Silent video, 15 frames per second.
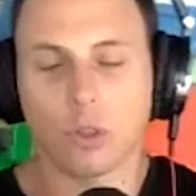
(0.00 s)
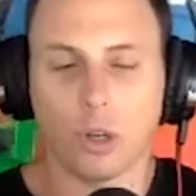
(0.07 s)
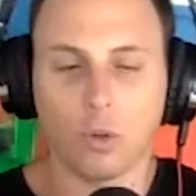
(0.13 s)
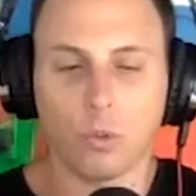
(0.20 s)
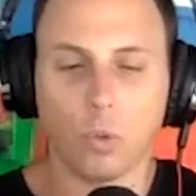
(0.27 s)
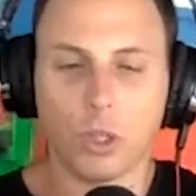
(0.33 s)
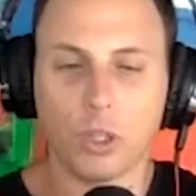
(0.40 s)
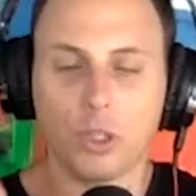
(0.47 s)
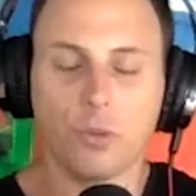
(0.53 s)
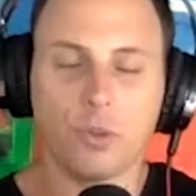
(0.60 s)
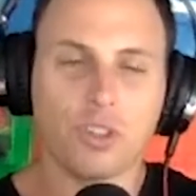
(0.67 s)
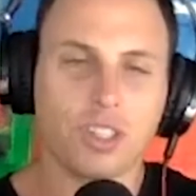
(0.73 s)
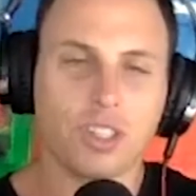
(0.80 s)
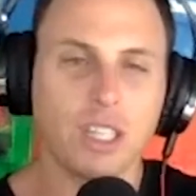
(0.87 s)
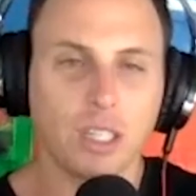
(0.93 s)
you know, when you
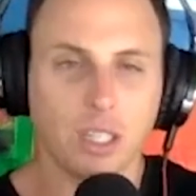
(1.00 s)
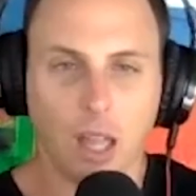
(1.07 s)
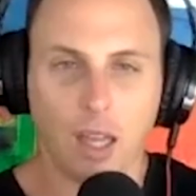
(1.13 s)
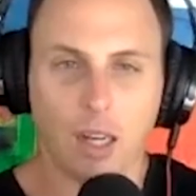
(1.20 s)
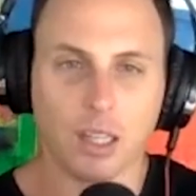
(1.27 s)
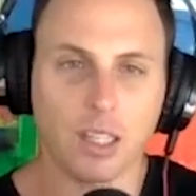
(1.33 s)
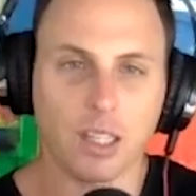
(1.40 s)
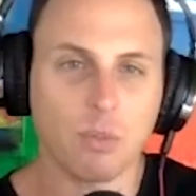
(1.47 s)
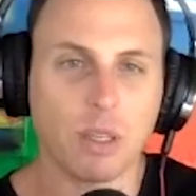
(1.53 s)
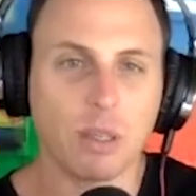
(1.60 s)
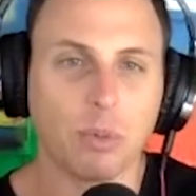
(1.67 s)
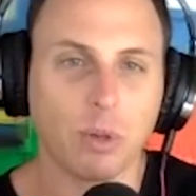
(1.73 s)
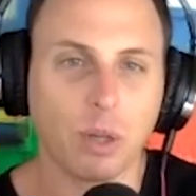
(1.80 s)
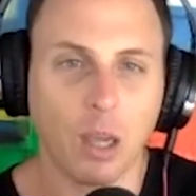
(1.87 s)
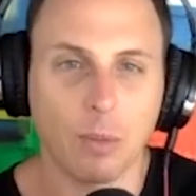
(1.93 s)
see a lot of these
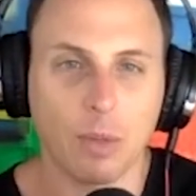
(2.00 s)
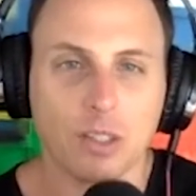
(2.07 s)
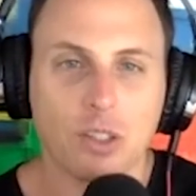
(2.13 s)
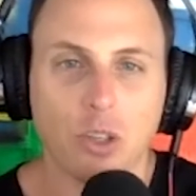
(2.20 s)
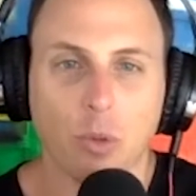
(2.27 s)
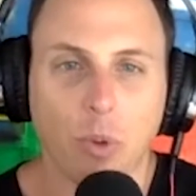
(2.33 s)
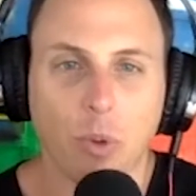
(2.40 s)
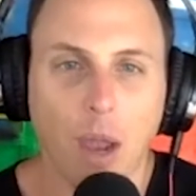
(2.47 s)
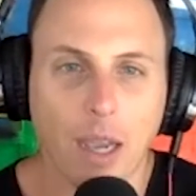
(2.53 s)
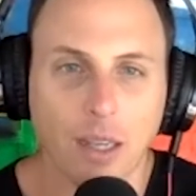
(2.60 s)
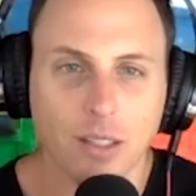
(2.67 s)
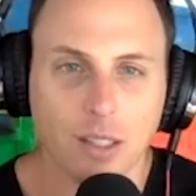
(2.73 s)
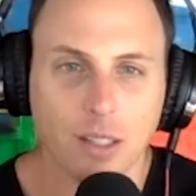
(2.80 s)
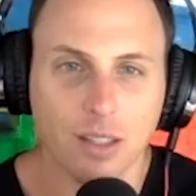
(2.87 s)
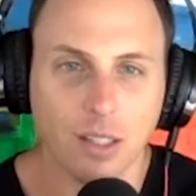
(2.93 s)
people come into your
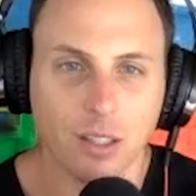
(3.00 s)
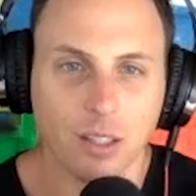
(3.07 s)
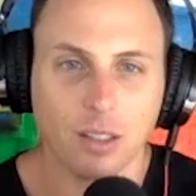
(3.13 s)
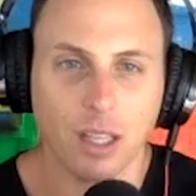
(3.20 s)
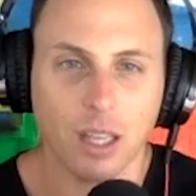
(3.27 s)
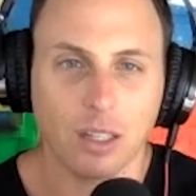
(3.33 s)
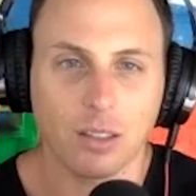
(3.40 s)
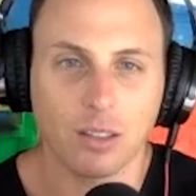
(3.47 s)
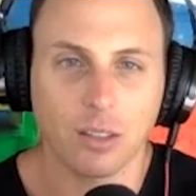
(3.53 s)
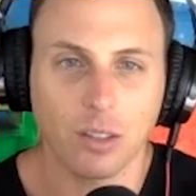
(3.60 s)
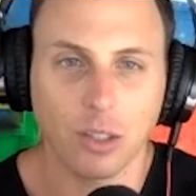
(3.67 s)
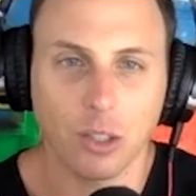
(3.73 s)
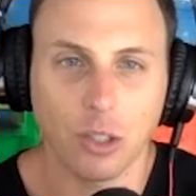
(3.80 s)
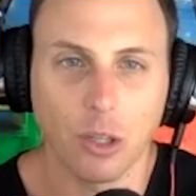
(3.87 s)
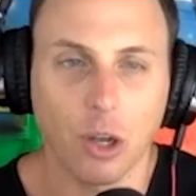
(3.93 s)
practice and and
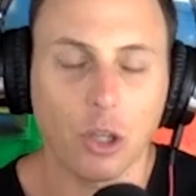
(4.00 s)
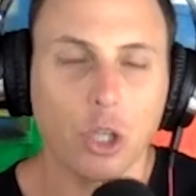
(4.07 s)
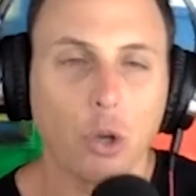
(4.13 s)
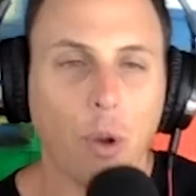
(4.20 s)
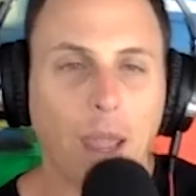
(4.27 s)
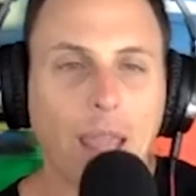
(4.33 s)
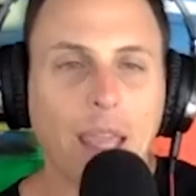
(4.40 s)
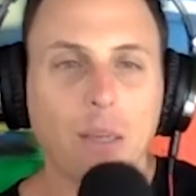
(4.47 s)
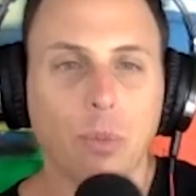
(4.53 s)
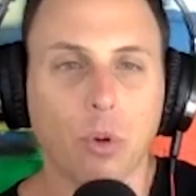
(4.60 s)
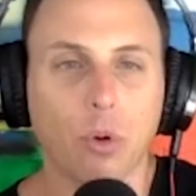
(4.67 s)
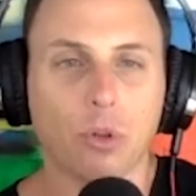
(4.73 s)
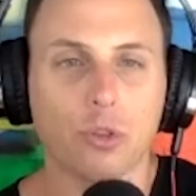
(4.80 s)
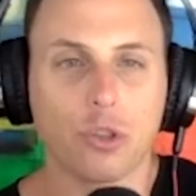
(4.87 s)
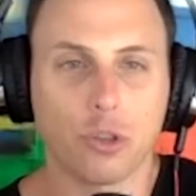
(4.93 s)
you know, you're
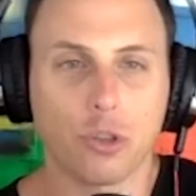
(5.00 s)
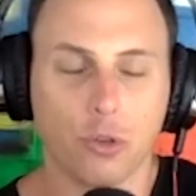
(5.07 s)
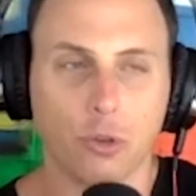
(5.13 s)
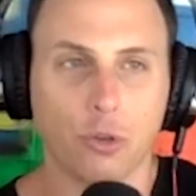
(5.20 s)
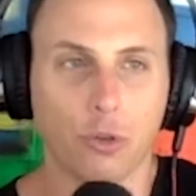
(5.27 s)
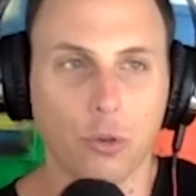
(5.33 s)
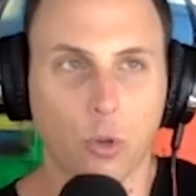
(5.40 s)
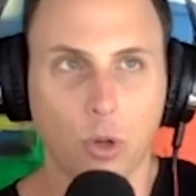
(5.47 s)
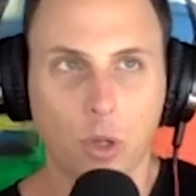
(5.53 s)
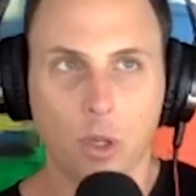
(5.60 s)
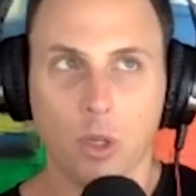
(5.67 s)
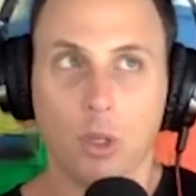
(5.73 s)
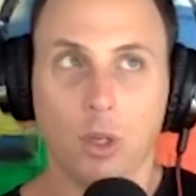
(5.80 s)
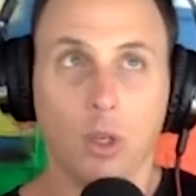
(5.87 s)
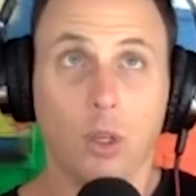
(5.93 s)
able to
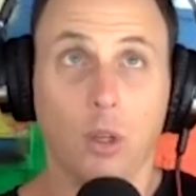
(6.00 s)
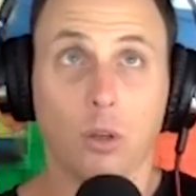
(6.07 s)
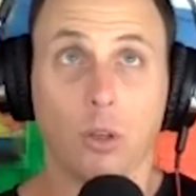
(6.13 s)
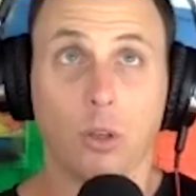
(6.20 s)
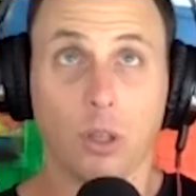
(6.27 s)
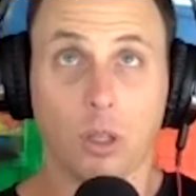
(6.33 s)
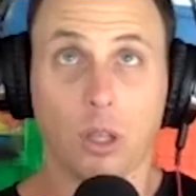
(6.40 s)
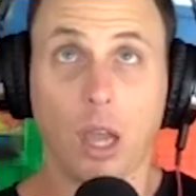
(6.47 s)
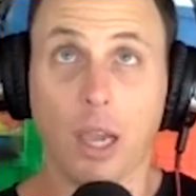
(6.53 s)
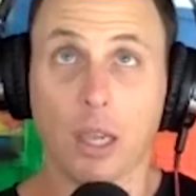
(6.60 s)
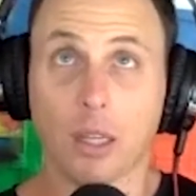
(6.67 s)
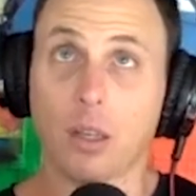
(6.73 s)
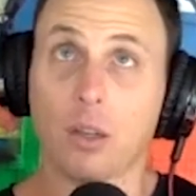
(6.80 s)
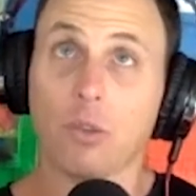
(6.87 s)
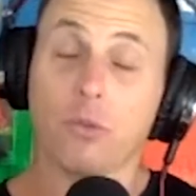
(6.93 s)

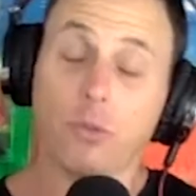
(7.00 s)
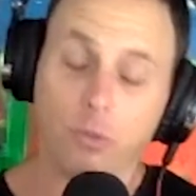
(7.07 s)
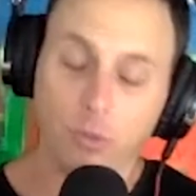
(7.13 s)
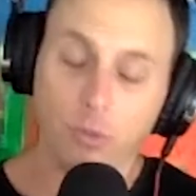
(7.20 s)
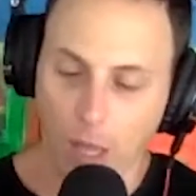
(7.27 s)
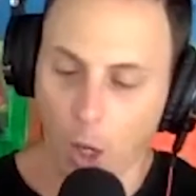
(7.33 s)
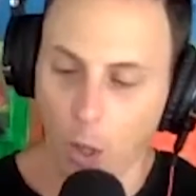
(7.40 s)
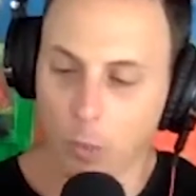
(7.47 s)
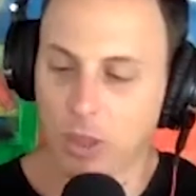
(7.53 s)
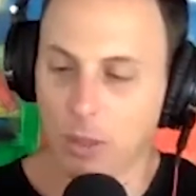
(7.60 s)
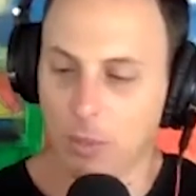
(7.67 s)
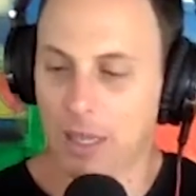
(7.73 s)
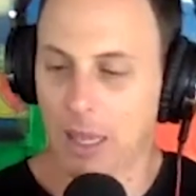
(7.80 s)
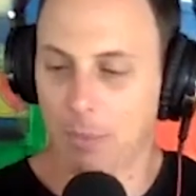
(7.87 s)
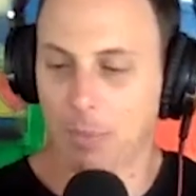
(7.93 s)
kind of help
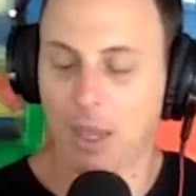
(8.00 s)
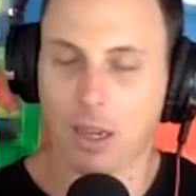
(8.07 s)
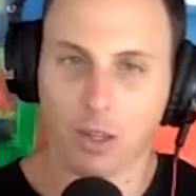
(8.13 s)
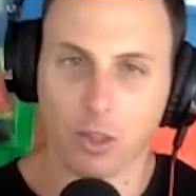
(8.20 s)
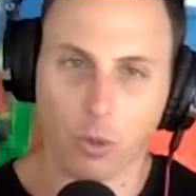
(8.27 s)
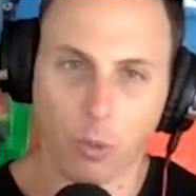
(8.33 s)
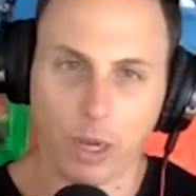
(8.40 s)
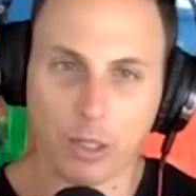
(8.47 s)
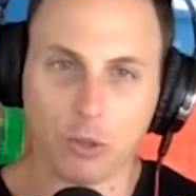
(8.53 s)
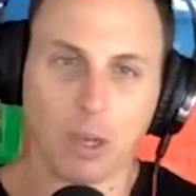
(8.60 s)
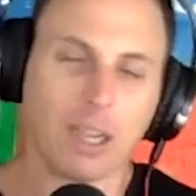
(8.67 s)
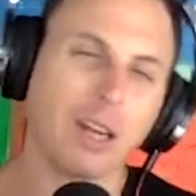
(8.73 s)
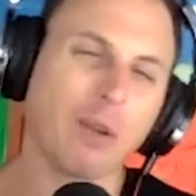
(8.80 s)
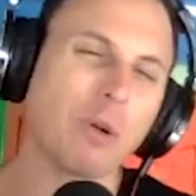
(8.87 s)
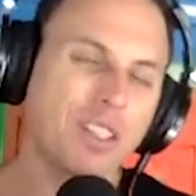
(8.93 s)
them get back on the right
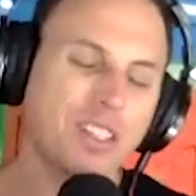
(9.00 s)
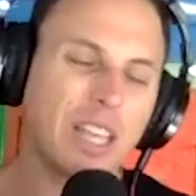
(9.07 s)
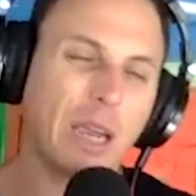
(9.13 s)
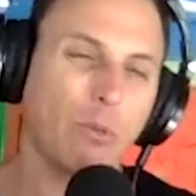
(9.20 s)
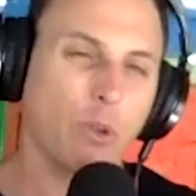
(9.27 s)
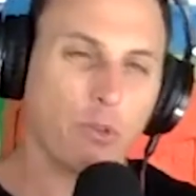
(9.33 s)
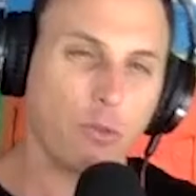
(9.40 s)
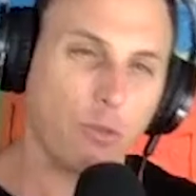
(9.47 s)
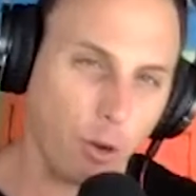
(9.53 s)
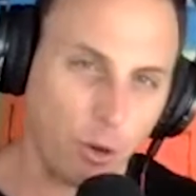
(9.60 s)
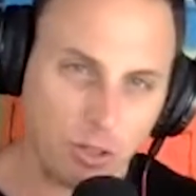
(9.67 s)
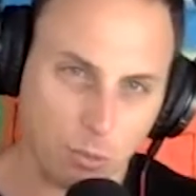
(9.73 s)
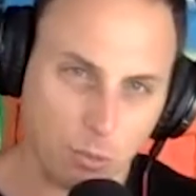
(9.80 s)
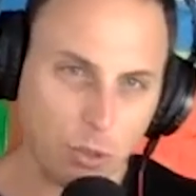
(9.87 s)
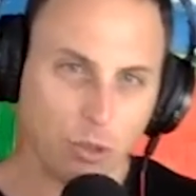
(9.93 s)
track. I don't want to say
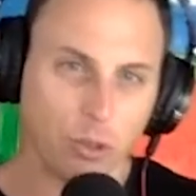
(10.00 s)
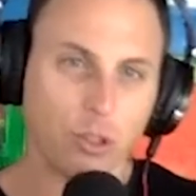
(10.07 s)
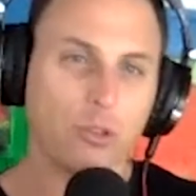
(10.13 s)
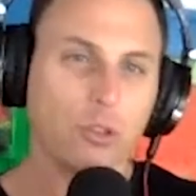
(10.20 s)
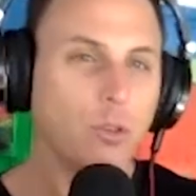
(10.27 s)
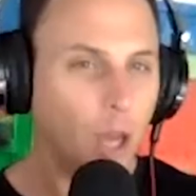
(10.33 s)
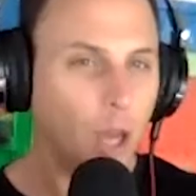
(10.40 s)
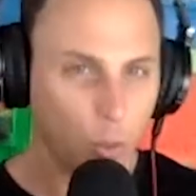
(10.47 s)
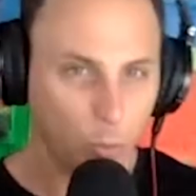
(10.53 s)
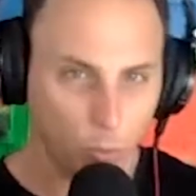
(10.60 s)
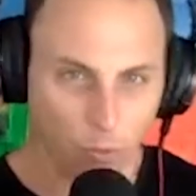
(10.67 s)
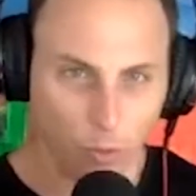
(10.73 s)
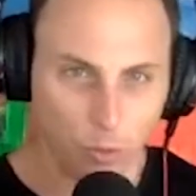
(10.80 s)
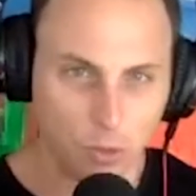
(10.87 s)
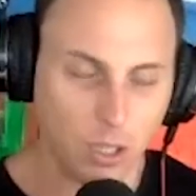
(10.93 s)
reverse. I'm sure you do help
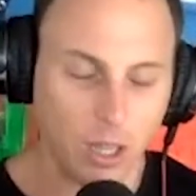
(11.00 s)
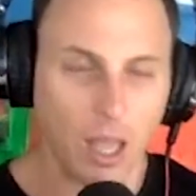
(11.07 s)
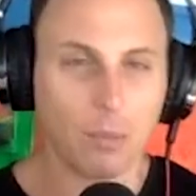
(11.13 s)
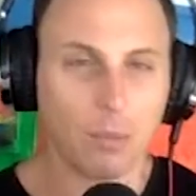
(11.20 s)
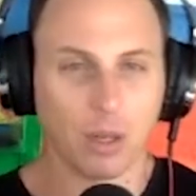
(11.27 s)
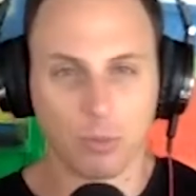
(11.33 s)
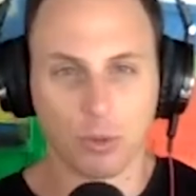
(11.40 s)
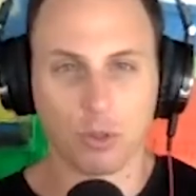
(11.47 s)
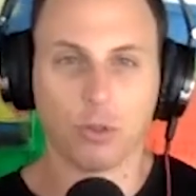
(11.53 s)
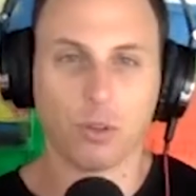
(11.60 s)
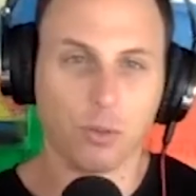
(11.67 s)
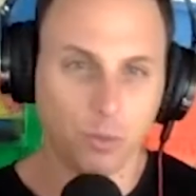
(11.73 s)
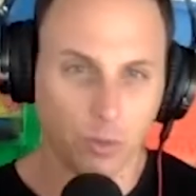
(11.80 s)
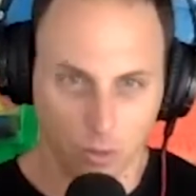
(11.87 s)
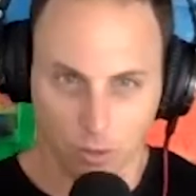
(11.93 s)
reverse a lot, but I'm sure
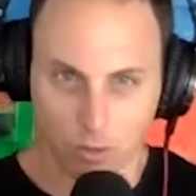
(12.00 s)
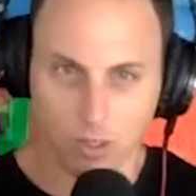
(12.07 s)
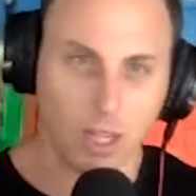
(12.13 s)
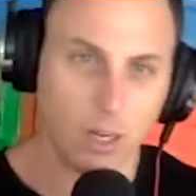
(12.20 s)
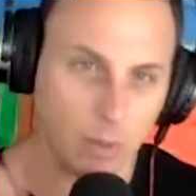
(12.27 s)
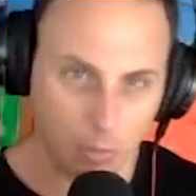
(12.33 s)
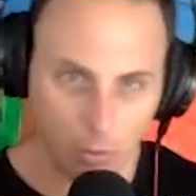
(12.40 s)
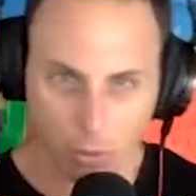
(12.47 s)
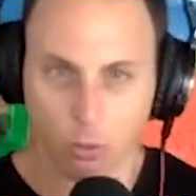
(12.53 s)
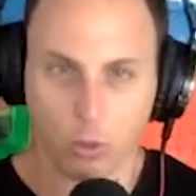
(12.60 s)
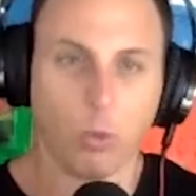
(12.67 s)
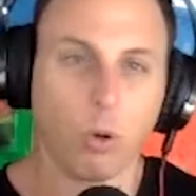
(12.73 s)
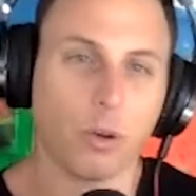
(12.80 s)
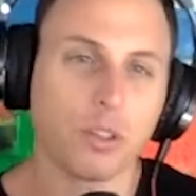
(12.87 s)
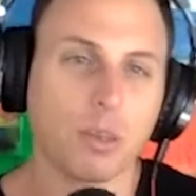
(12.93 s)
there's there's a lot of people who
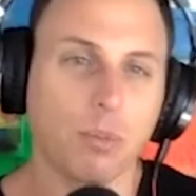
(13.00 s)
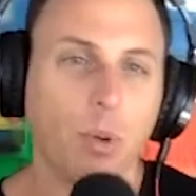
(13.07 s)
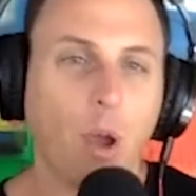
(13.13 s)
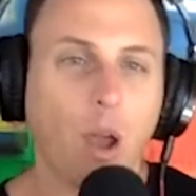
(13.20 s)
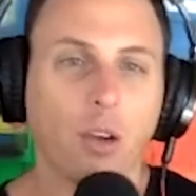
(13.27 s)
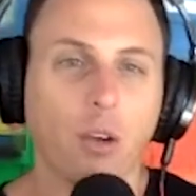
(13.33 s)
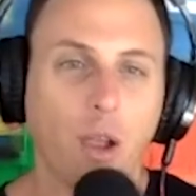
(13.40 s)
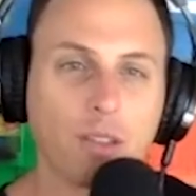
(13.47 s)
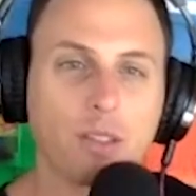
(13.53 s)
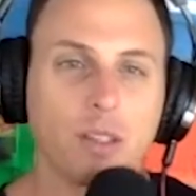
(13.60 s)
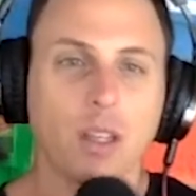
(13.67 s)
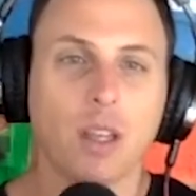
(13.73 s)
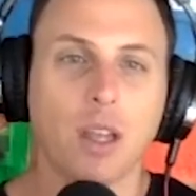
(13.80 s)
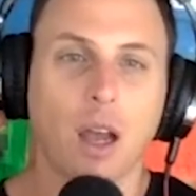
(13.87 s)
are works in progress.